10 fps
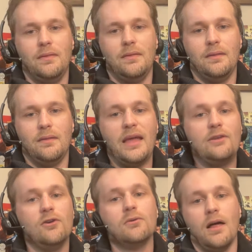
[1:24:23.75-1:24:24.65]
Um, they
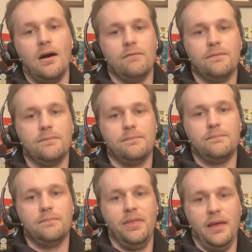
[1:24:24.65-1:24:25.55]
do love
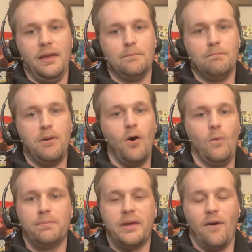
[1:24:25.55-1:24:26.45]
the
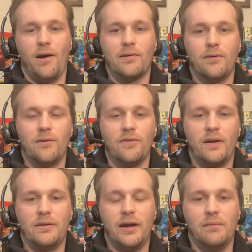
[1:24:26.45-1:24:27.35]
pulp characters yes.
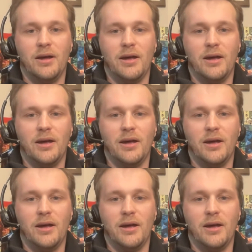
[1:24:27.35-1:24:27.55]
at Dynamite.